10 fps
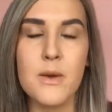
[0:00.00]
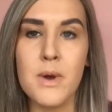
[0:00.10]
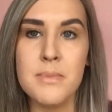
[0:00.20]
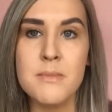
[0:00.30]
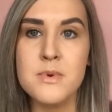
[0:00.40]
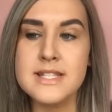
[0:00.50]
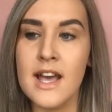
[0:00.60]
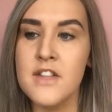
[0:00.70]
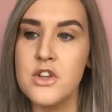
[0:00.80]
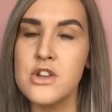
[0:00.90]
when people
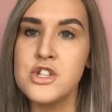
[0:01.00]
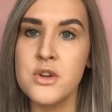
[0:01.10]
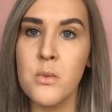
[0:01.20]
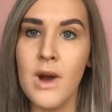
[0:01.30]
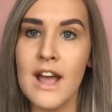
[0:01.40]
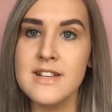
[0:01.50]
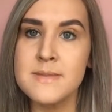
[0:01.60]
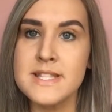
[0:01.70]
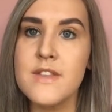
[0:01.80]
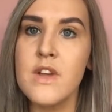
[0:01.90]
say that you shouldn't wear a
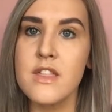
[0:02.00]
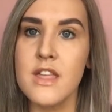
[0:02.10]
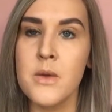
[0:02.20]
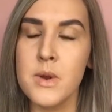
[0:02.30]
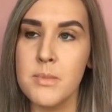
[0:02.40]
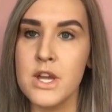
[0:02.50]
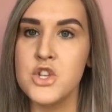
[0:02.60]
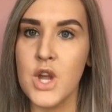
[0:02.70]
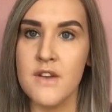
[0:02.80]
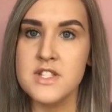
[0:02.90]
specific thing
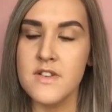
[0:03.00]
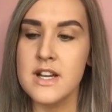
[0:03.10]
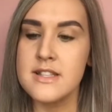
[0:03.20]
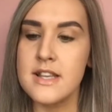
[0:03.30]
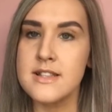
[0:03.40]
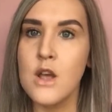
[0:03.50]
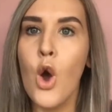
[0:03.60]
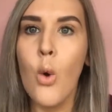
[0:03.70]
because you have psoriasis.